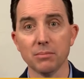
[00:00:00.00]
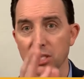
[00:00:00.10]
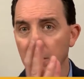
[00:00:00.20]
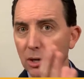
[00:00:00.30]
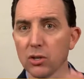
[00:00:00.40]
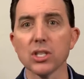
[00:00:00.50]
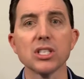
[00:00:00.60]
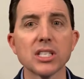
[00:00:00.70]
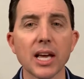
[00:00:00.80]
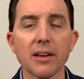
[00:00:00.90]
Some goes in
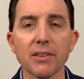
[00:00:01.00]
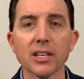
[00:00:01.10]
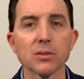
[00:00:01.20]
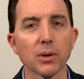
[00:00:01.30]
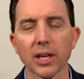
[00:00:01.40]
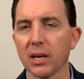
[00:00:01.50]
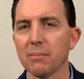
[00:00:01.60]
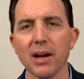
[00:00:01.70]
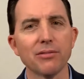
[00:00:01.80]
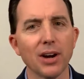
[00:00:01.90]
savings where they can
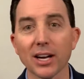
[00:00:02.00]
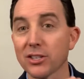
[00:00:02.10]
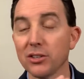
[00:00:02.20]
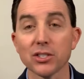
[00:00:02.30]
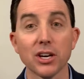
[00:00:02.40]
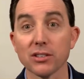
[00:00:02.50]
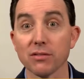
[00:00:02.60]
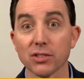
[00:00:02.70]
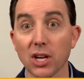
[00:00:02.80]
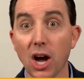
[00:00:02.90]
buy fractional shares of
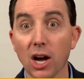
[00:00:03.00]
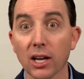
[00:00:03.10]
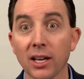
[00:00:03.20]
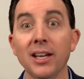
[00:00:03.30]
stock.